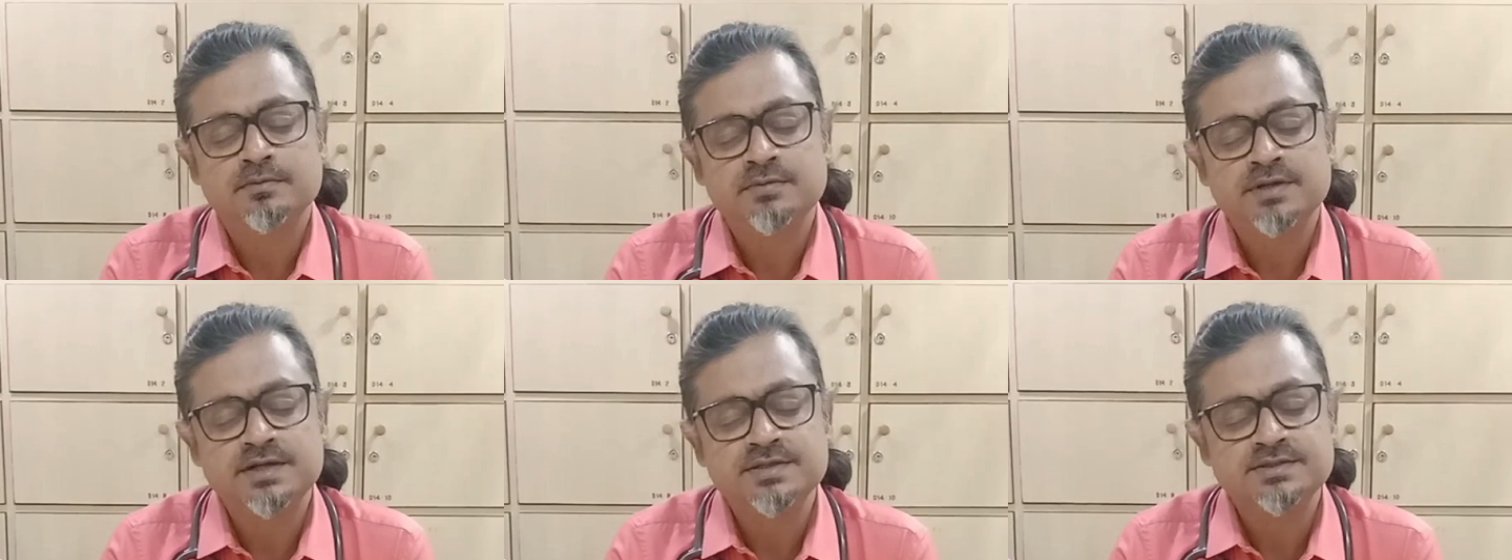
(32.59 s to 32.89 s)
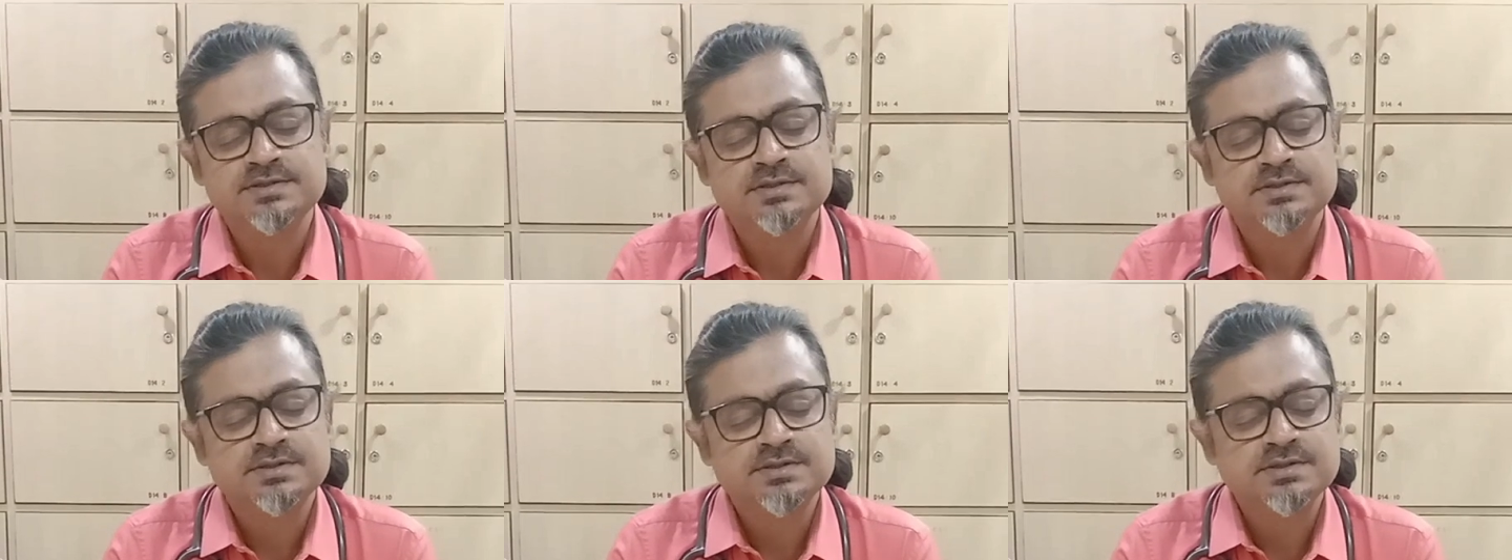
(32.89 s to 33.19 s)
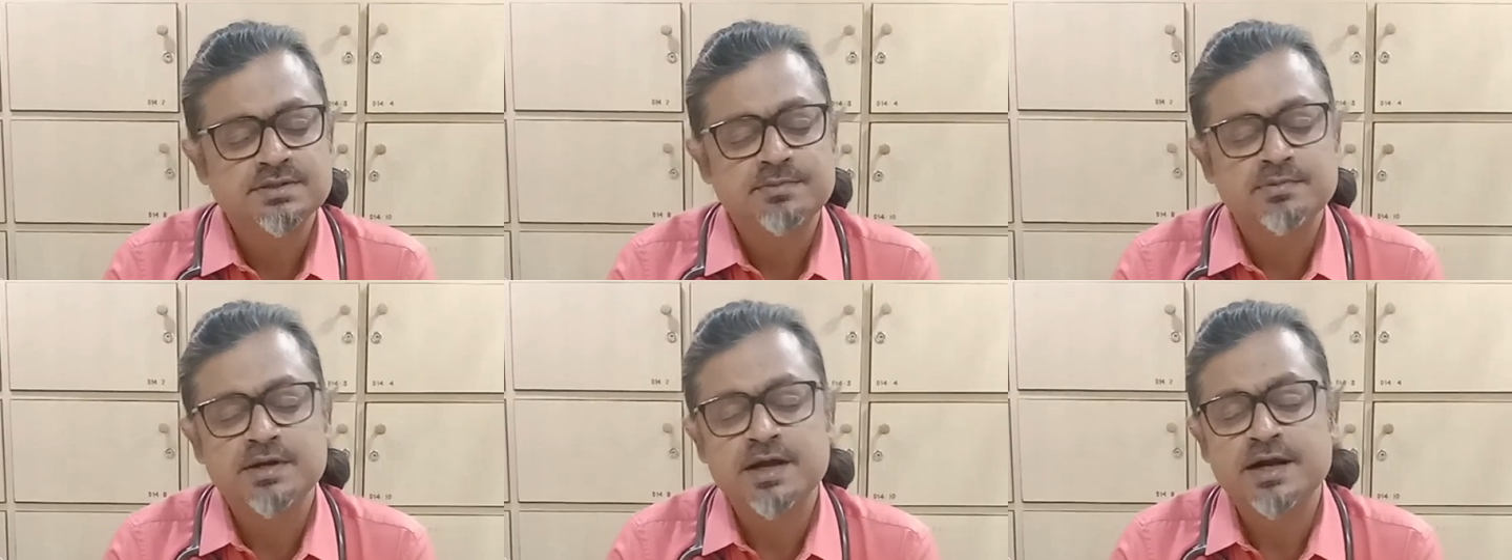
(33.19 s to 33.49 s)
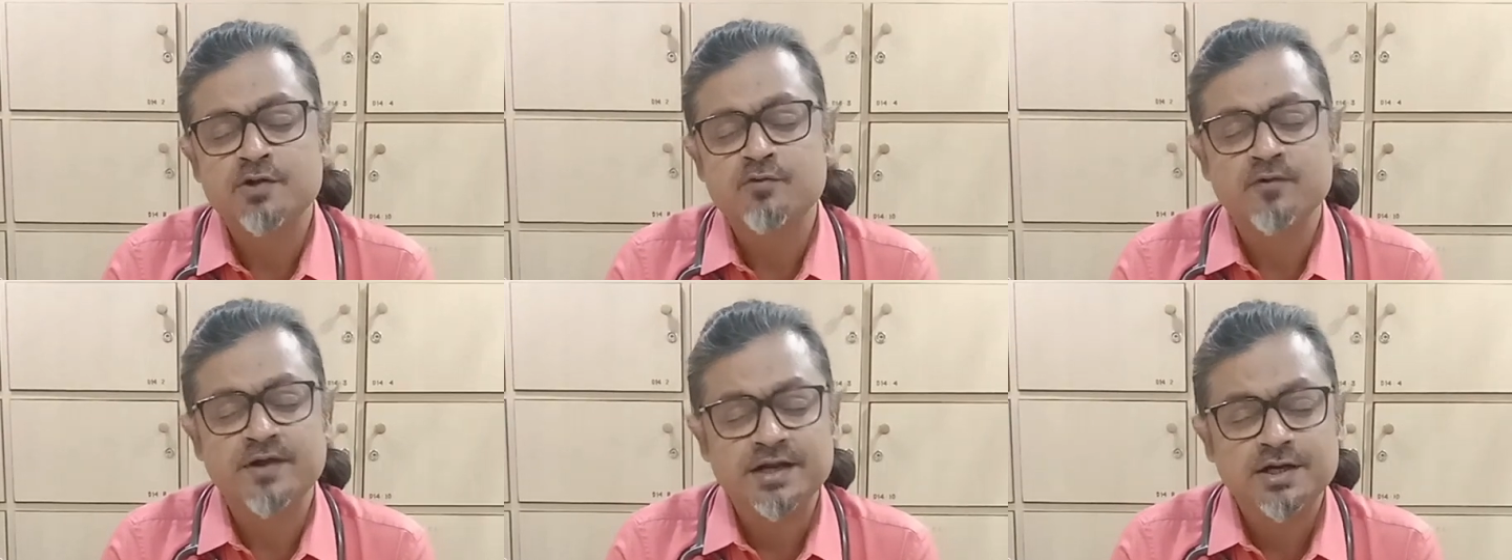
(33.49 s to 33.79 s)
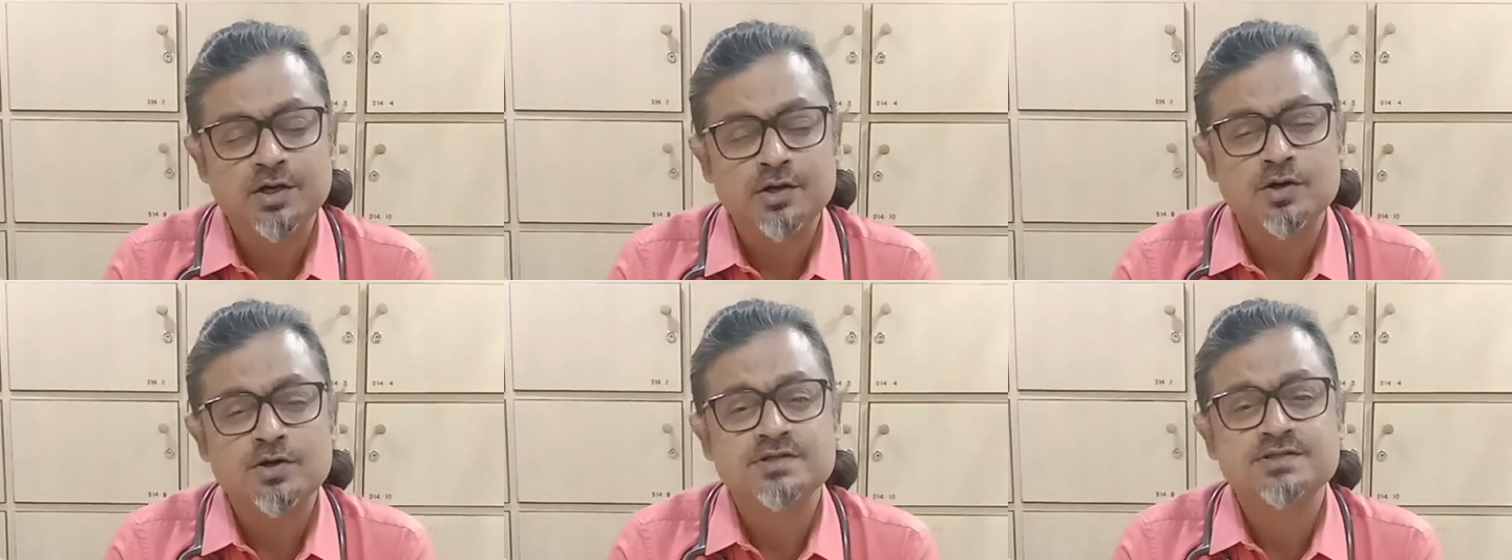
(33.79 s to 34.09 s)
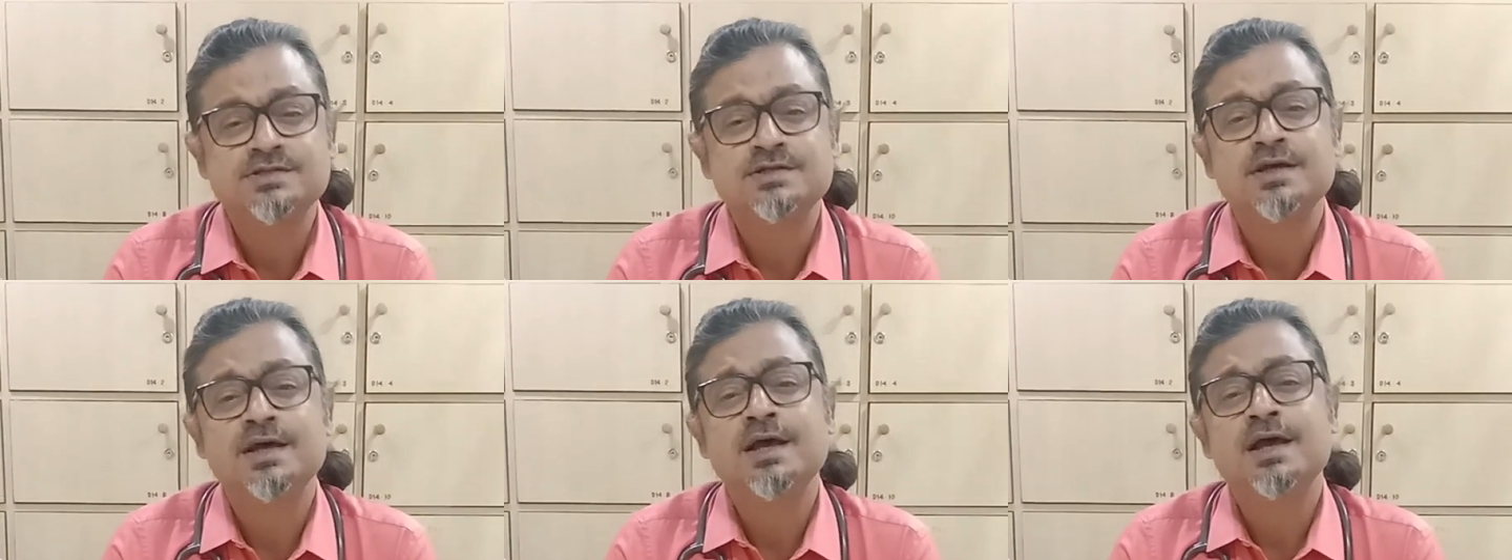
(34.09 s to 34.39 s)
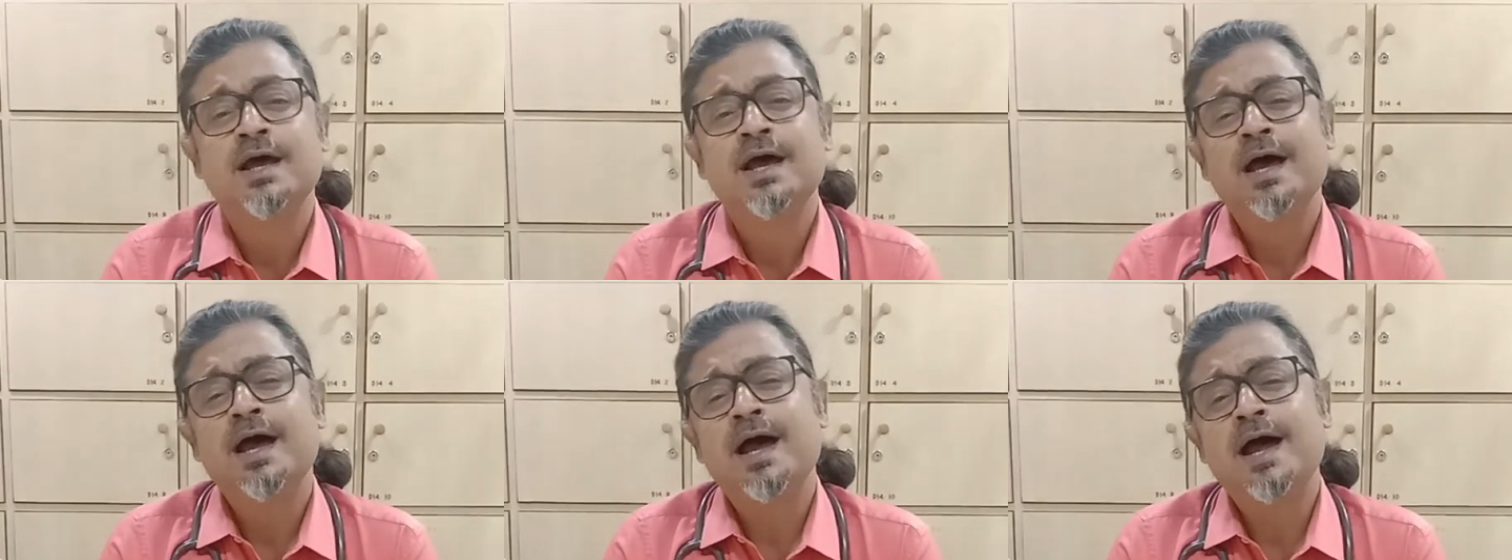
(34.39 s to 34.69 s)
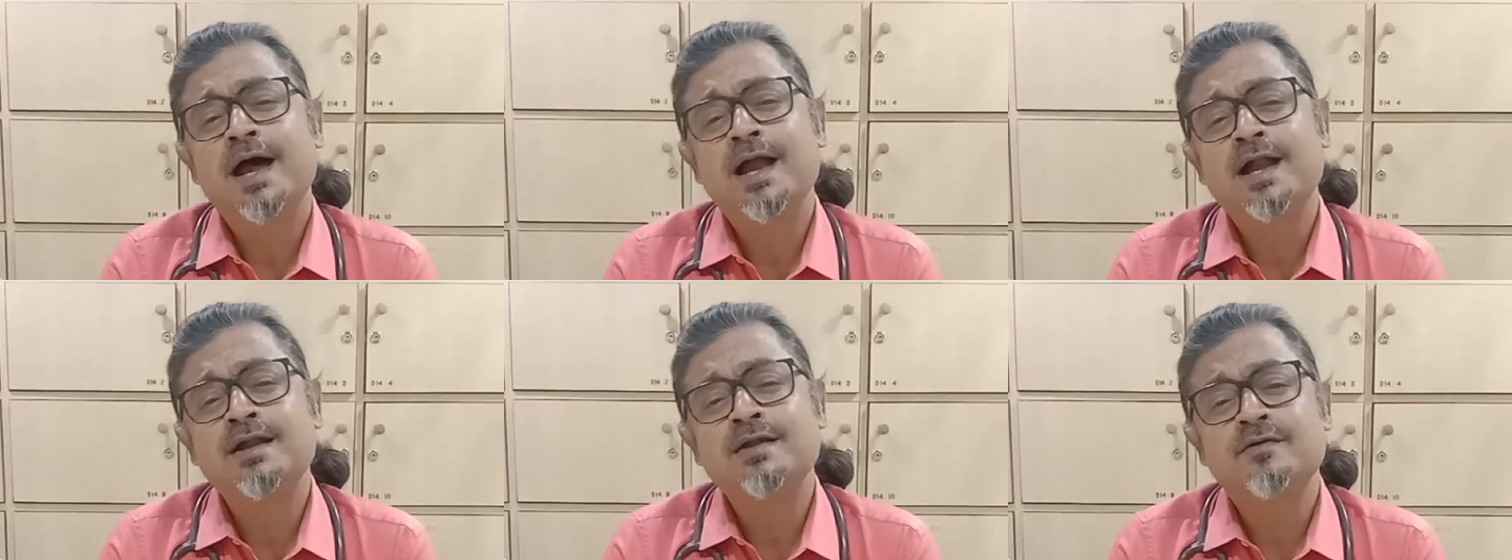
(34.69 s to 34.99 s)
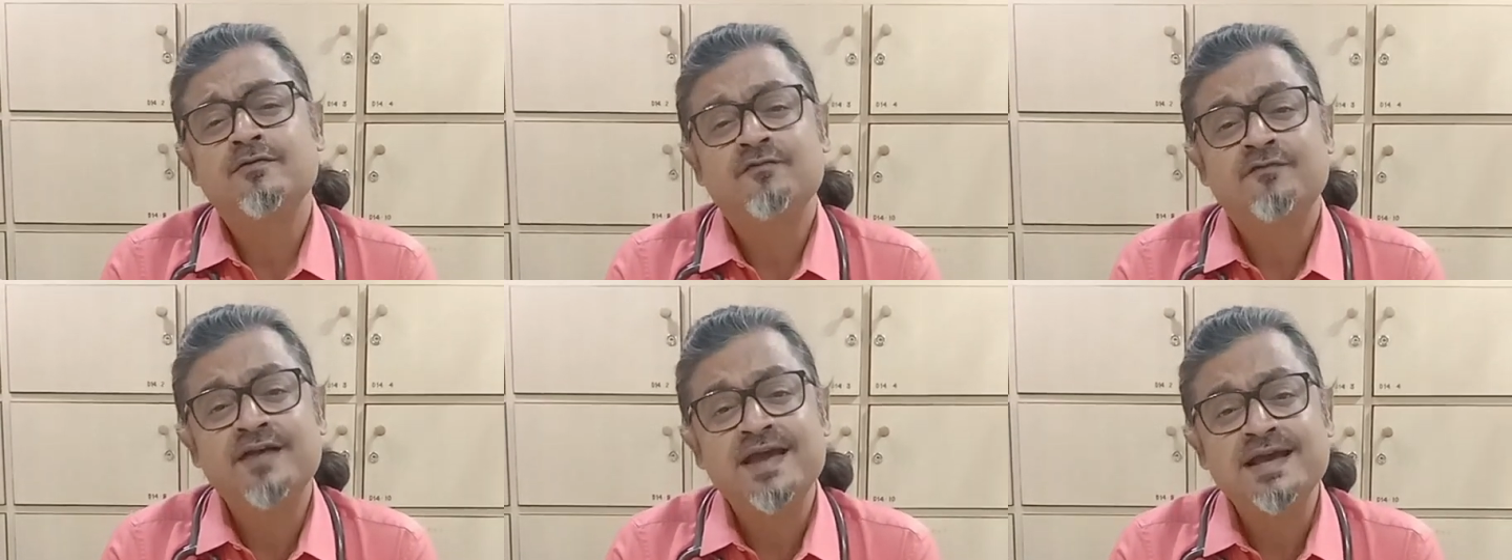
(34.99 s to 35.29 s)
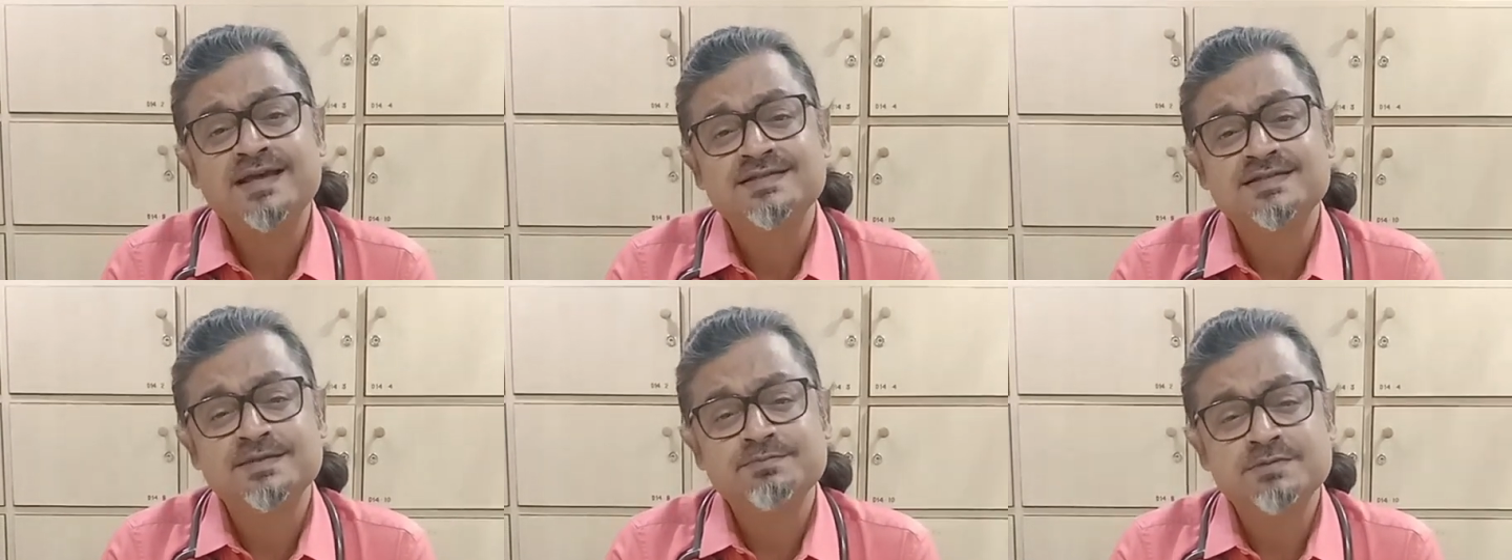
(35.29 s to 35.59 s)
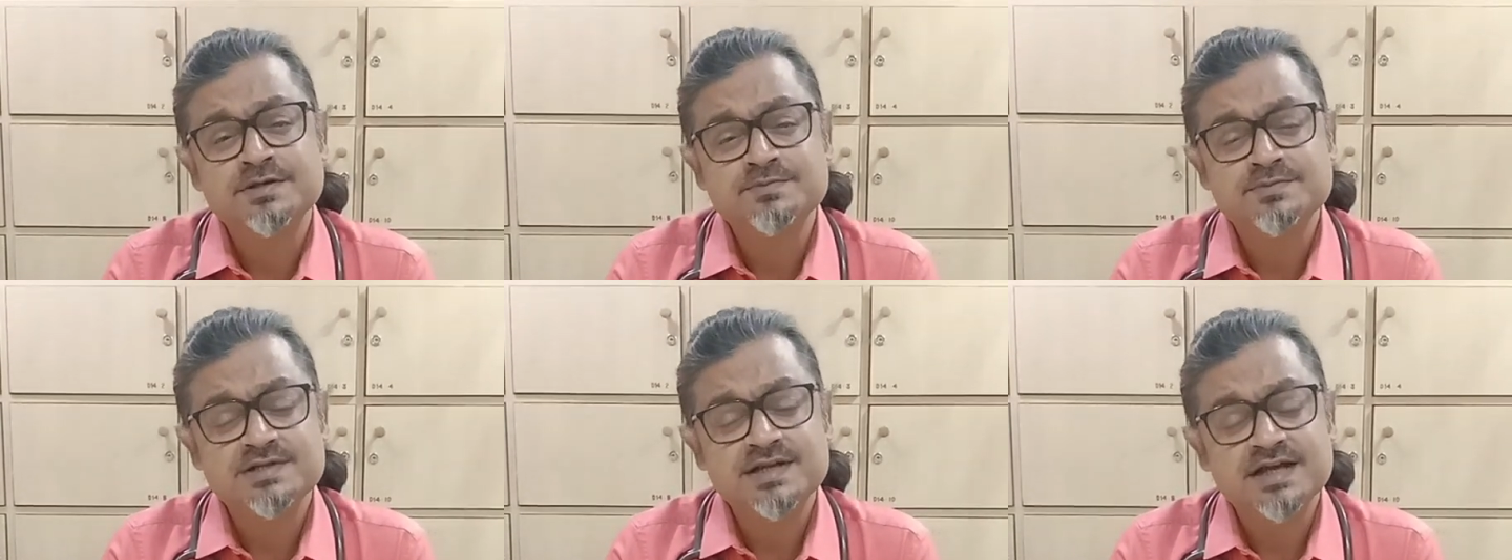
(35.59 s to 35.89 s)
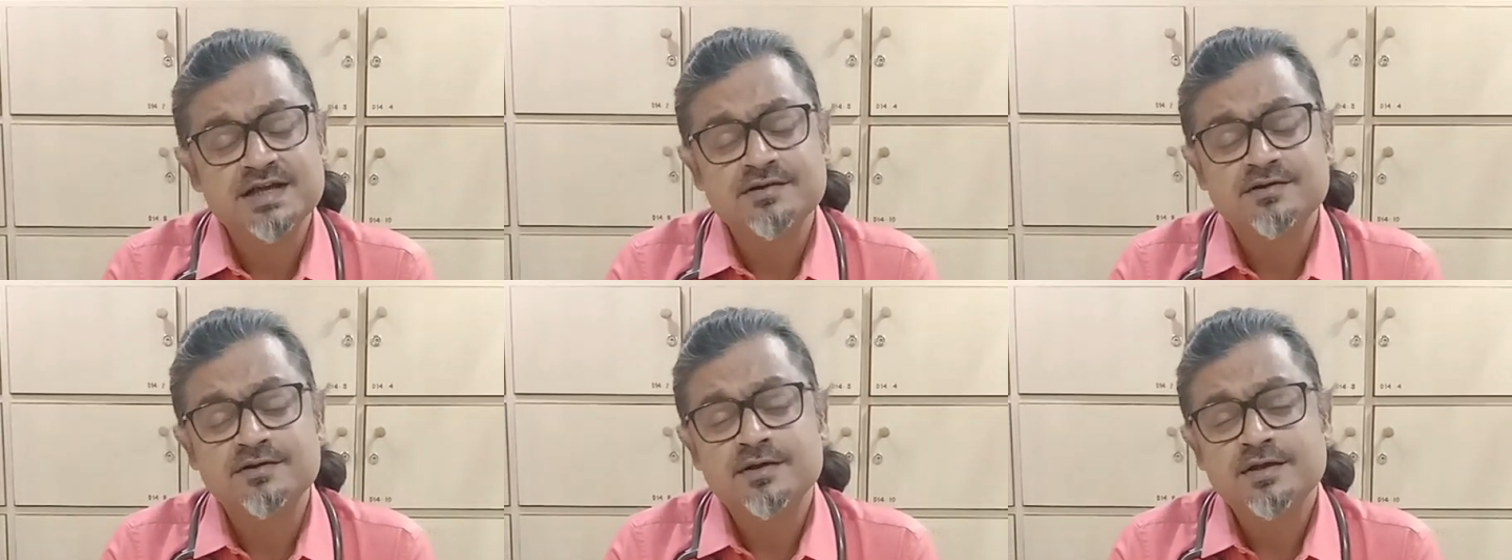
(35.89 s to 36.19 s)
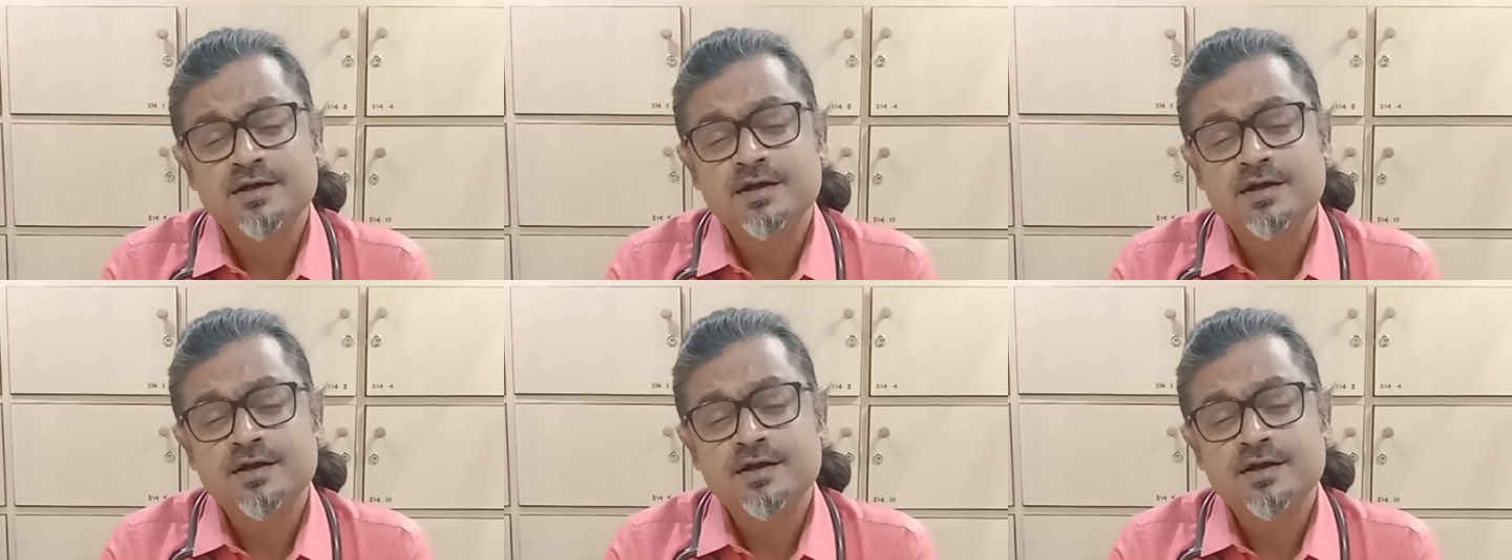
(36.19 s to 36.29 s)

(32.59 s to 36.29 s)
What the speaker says: is some kind of weight loss and vague symptoms like